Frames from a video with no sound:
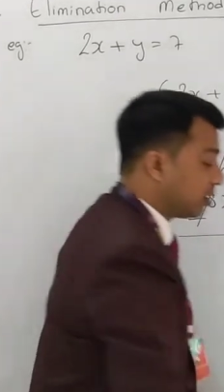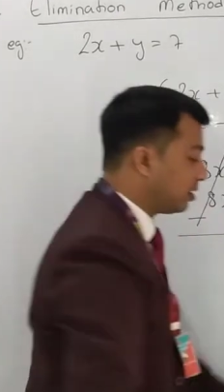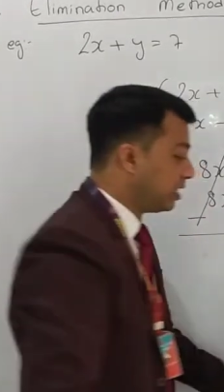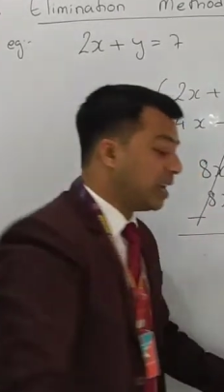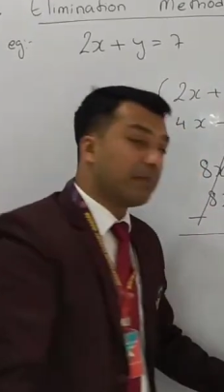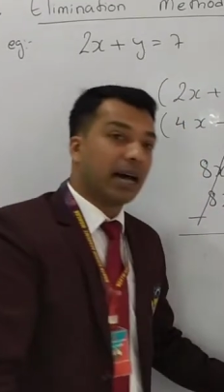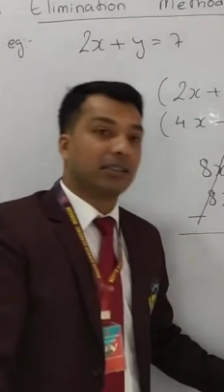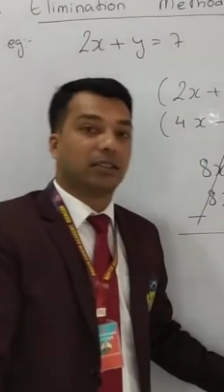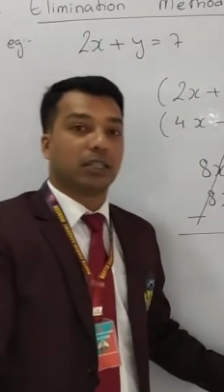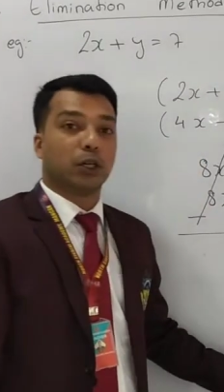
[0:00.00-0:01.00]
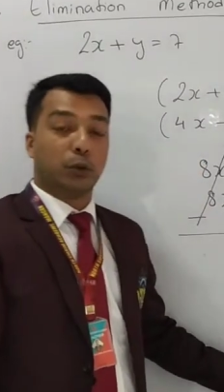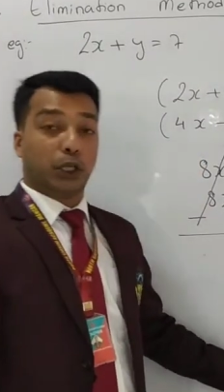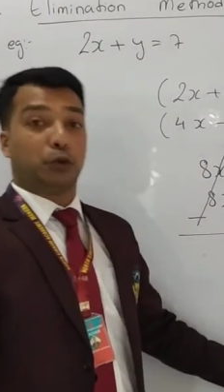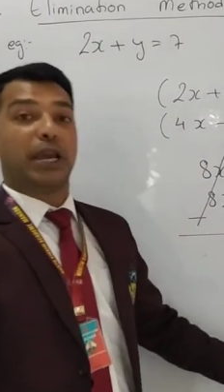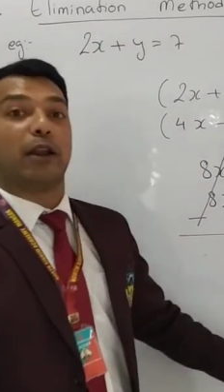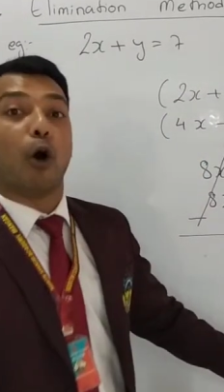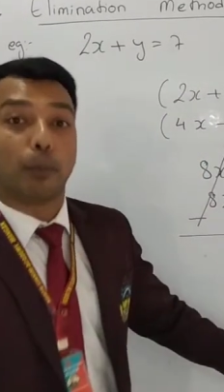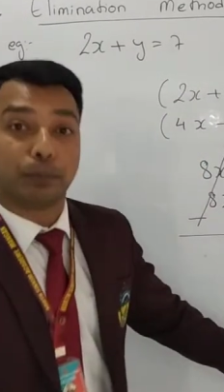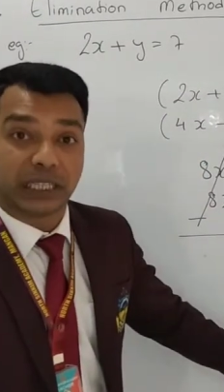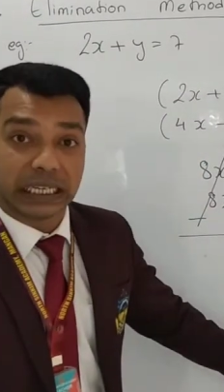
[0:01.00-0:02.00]
the same answer which we had
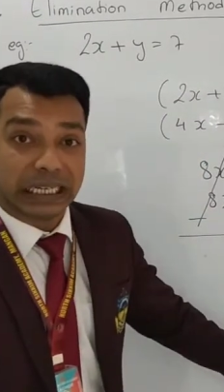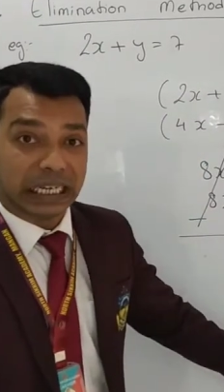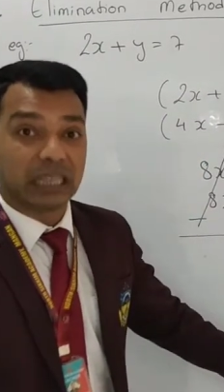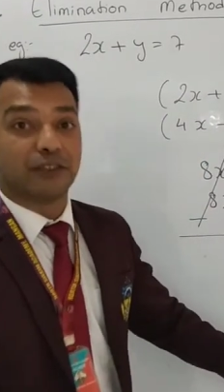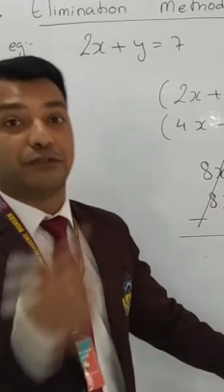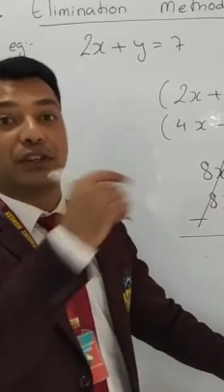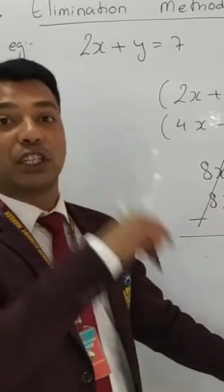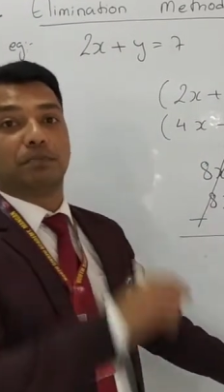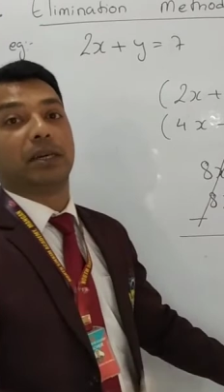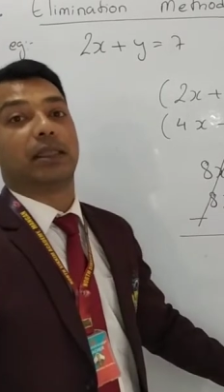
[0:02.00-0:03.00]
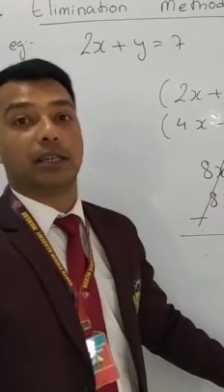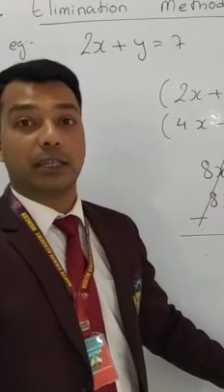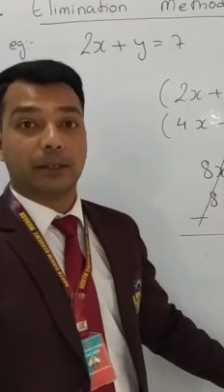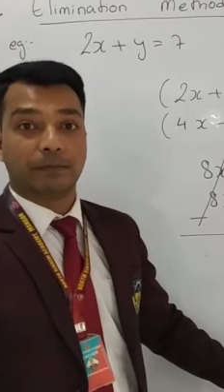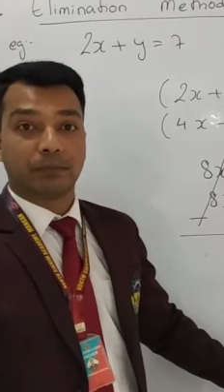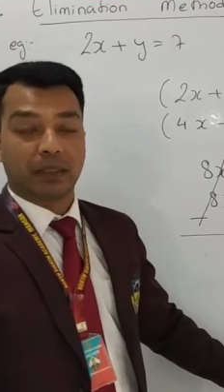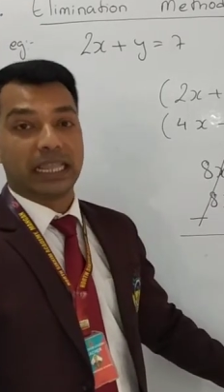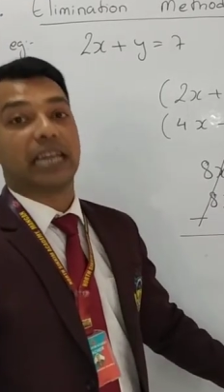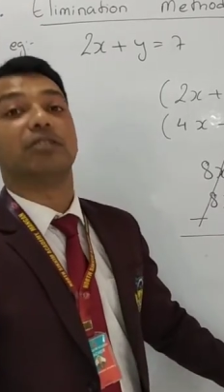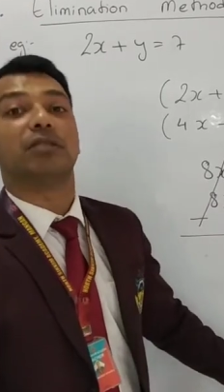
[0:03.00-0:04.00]
obtained in the first method,
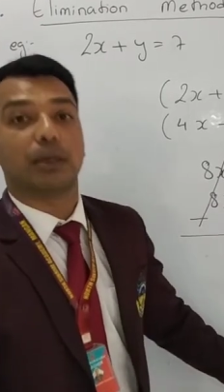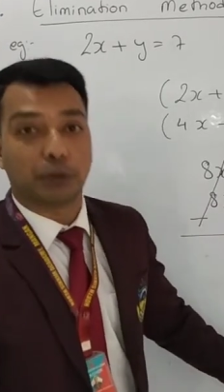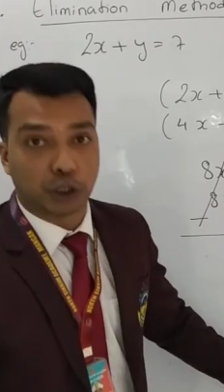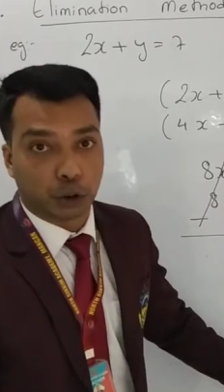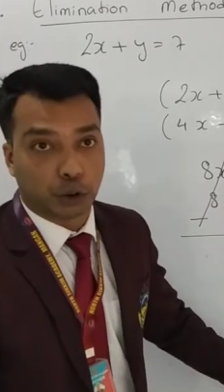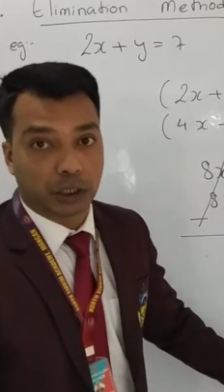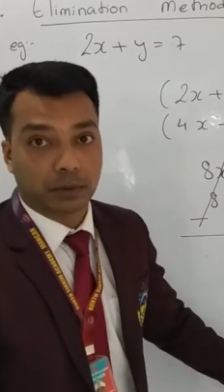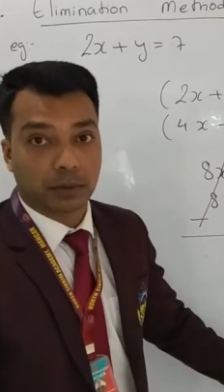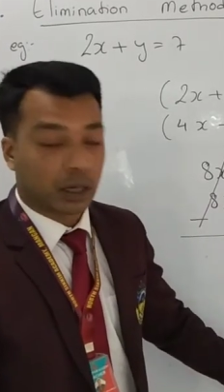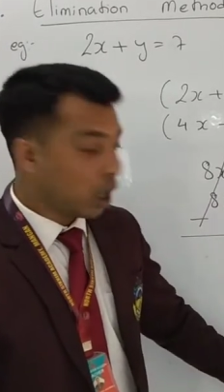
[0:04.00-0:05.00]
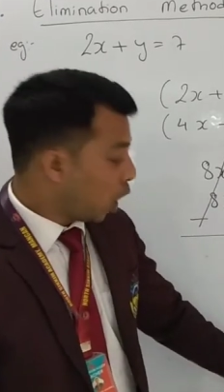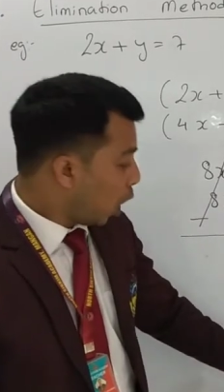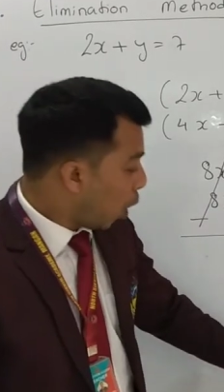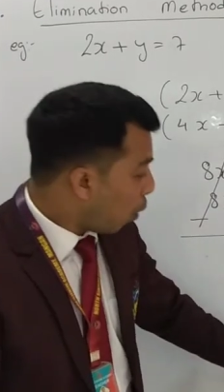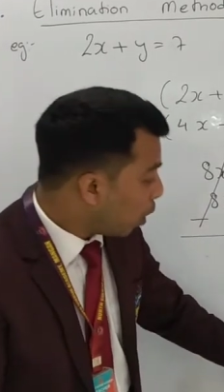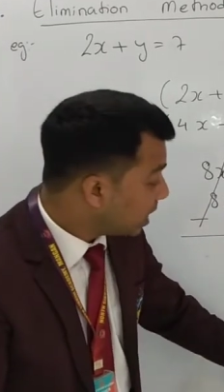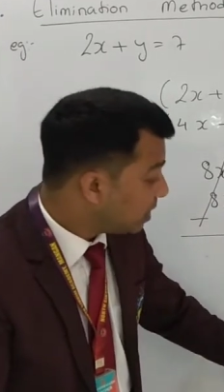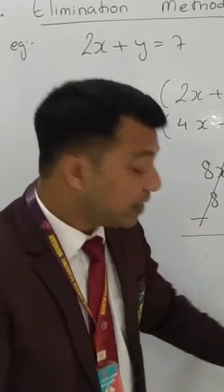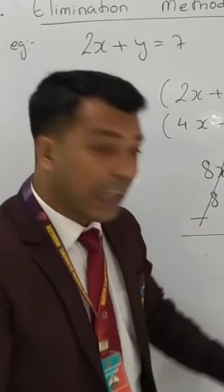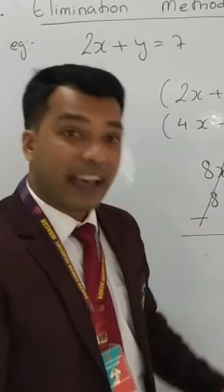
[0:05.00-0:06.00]
that is substitution. Once
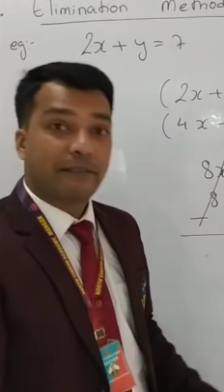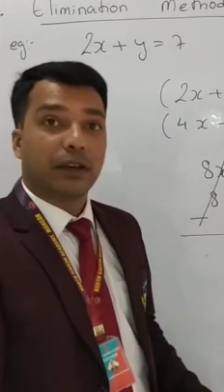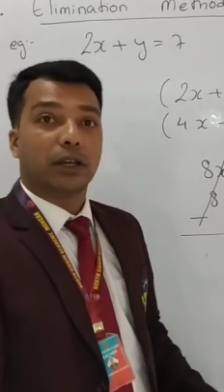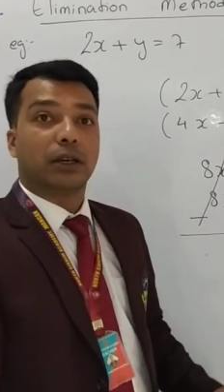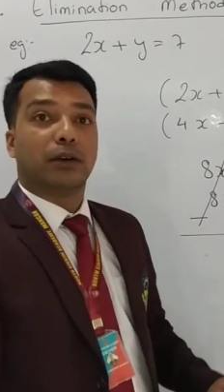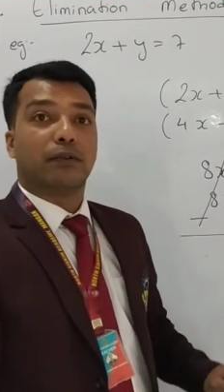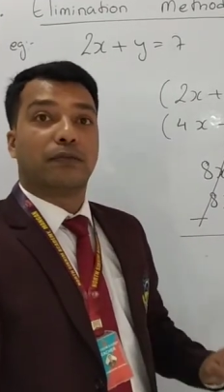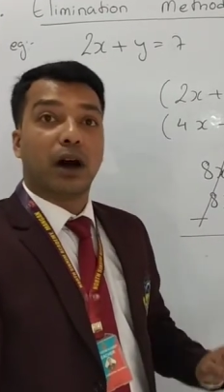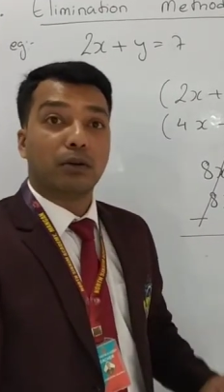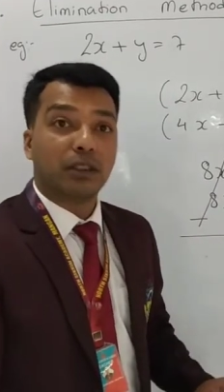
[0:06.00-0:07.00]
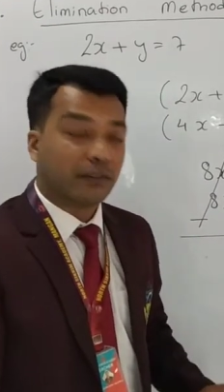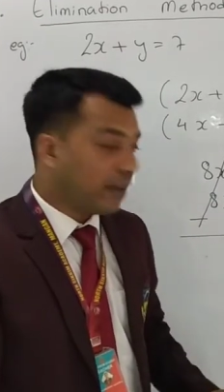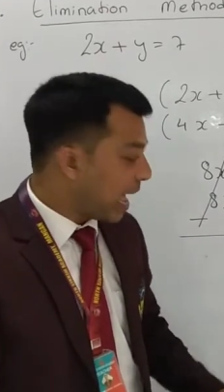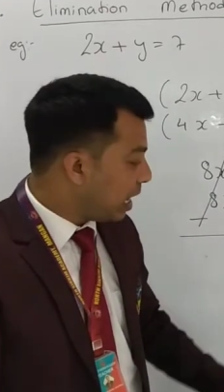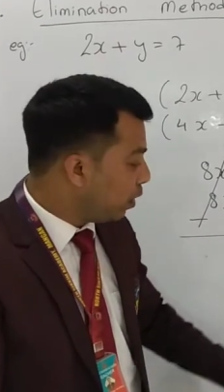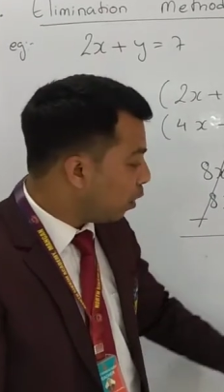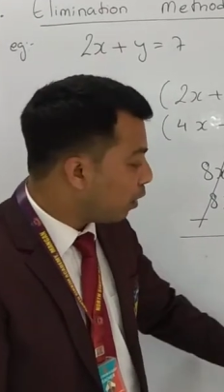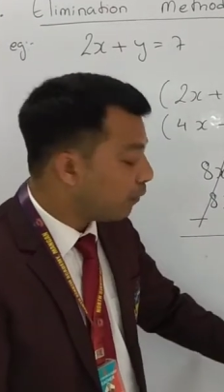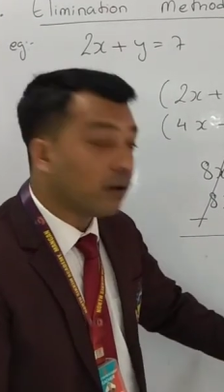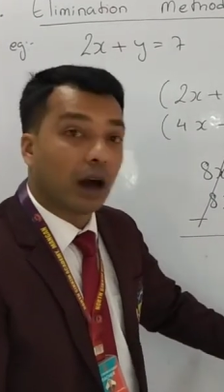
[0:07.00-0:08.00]
you have found the value
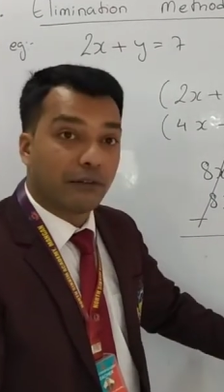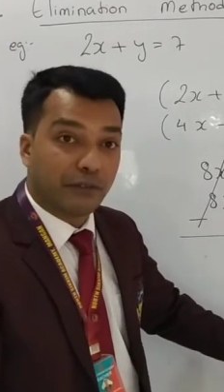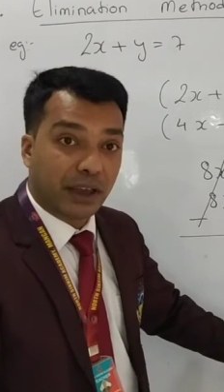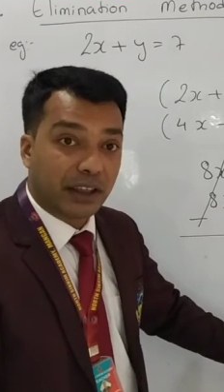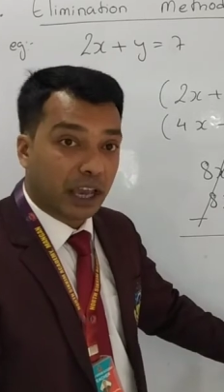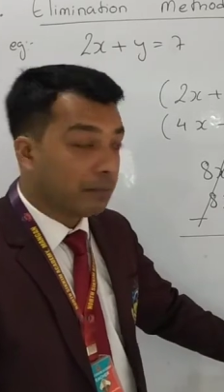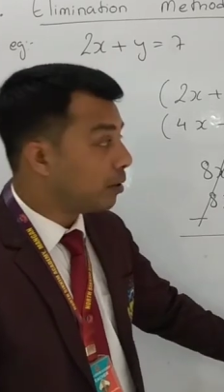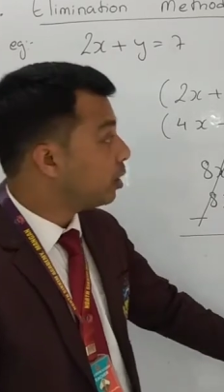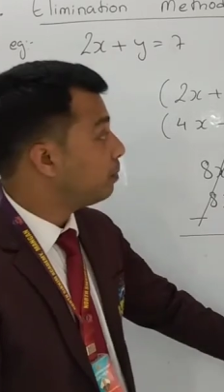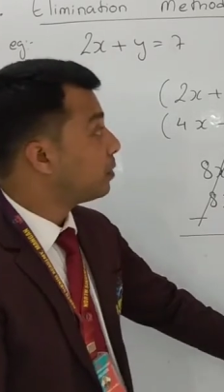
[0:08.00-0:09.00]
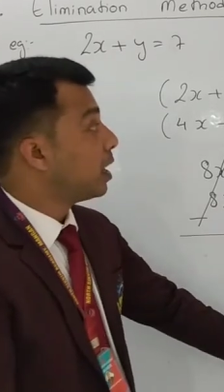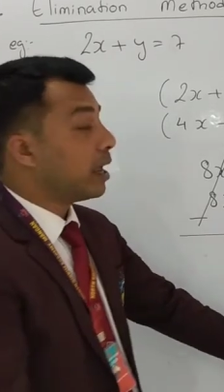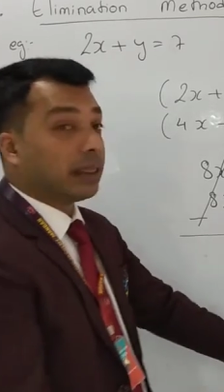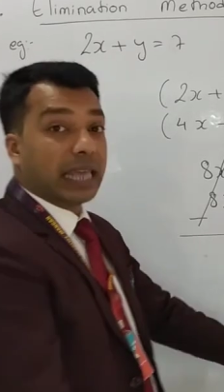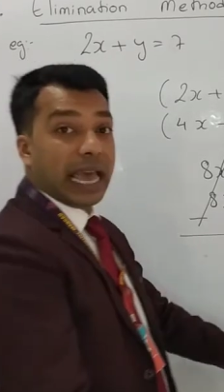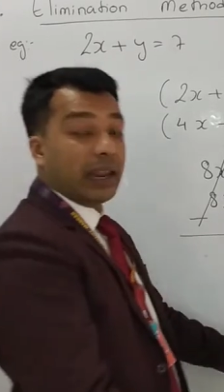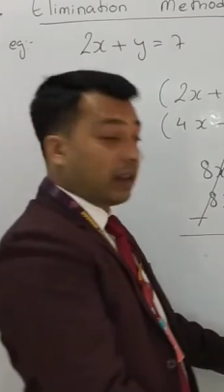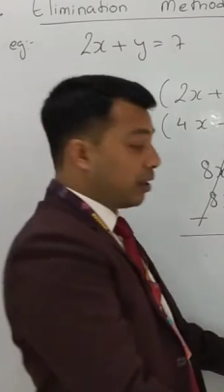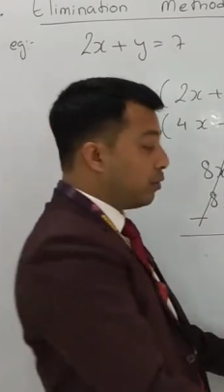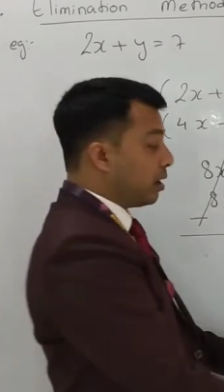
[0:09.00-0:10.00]
of a variable, then
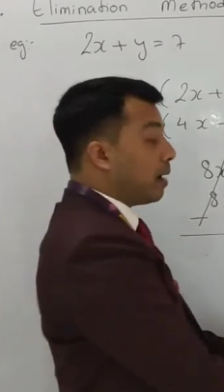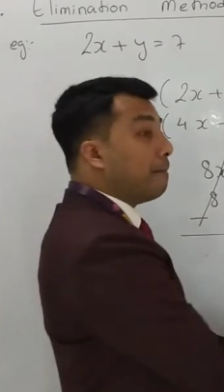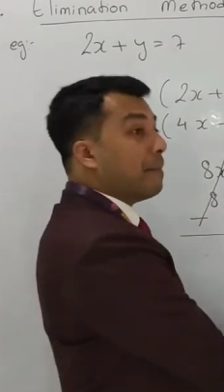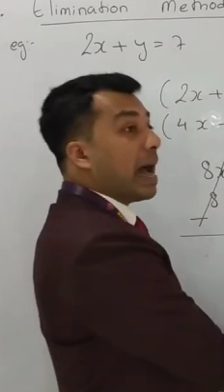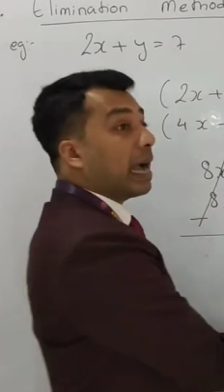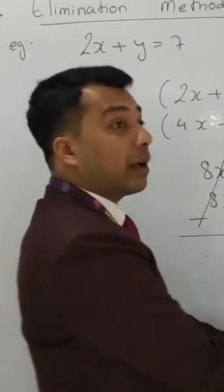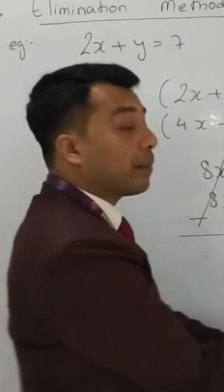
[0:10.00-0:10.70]
you come back